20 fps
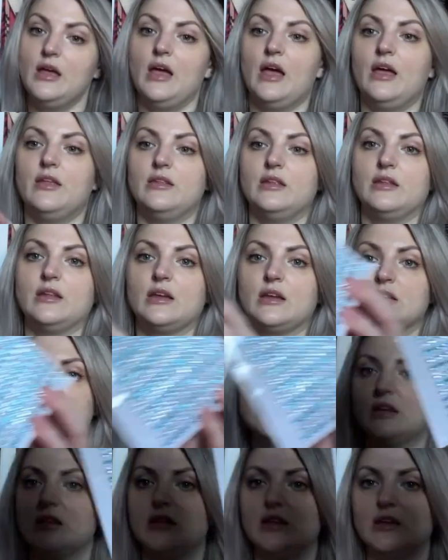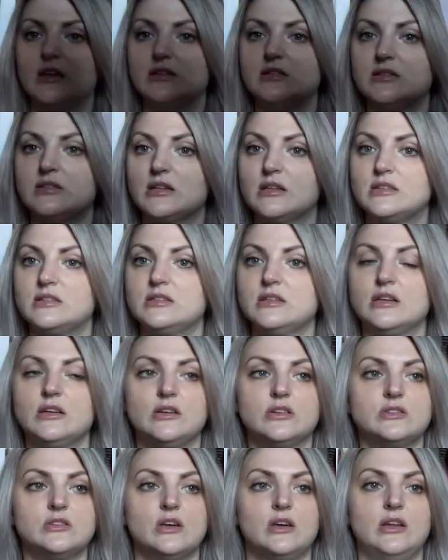And then like I said, they can stick
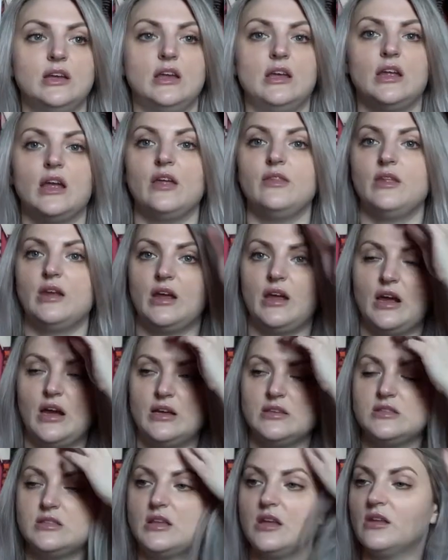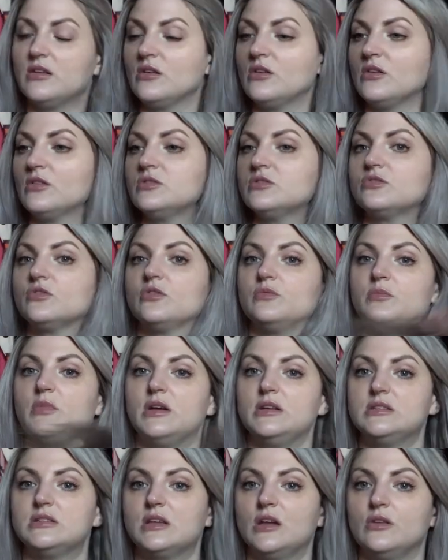stickers on it. And then I asked the other girls from
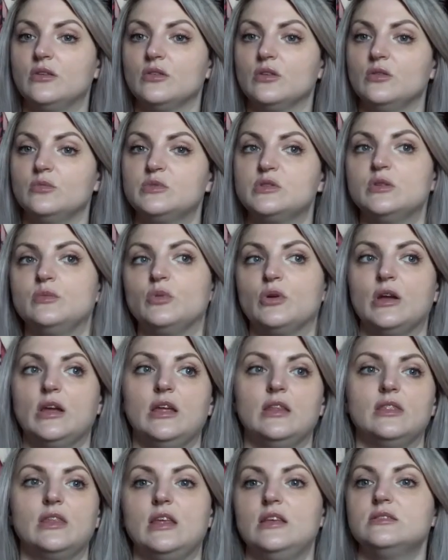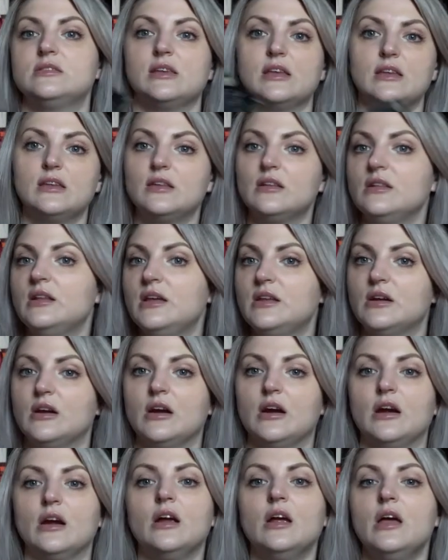my son group to bring in things like
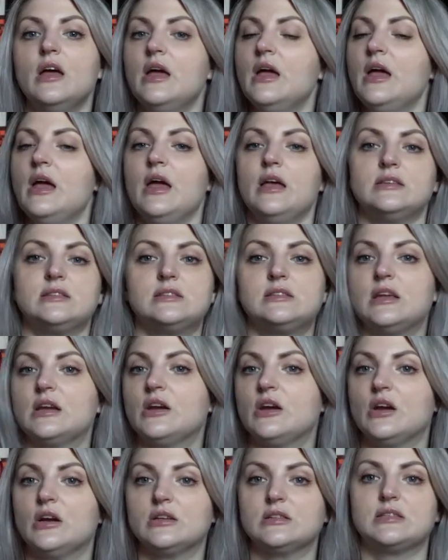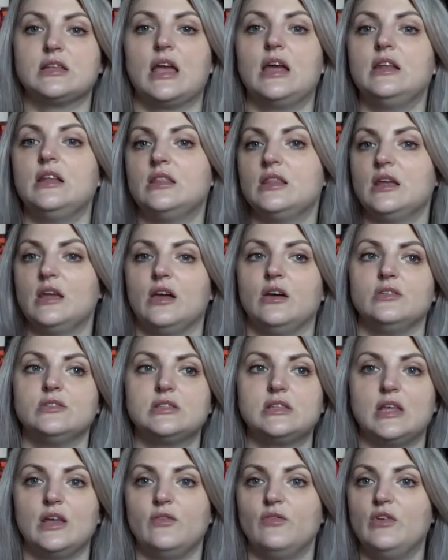glitter, stickers, anything else
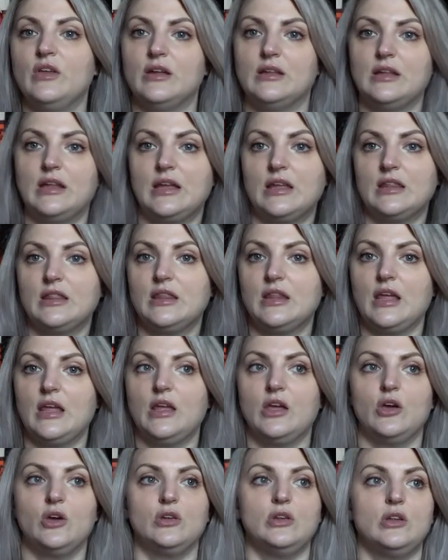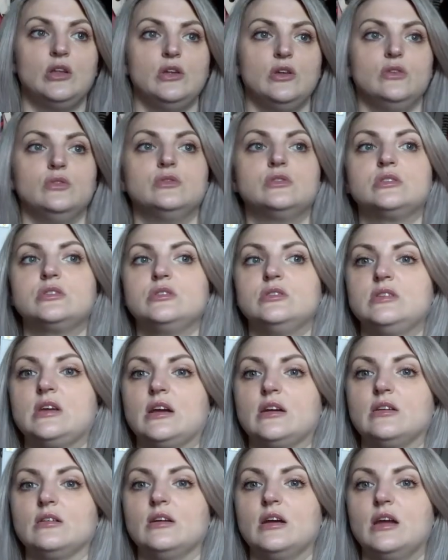they feel like they could use to
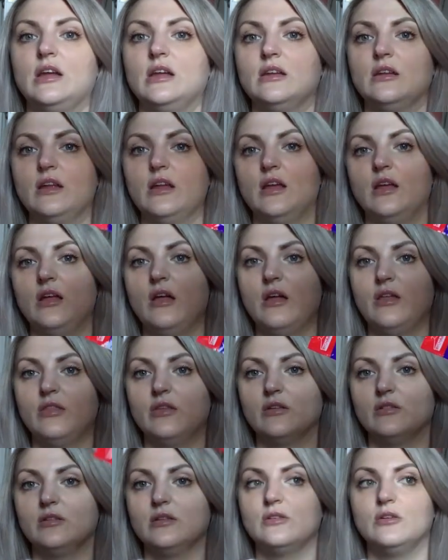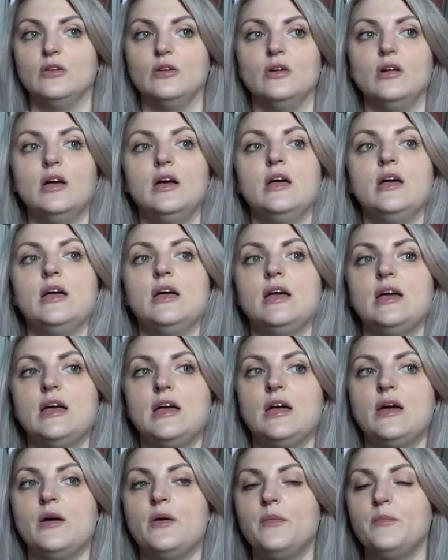decorate their little
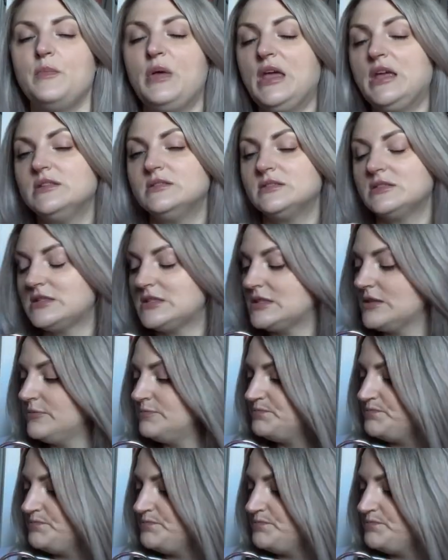pins.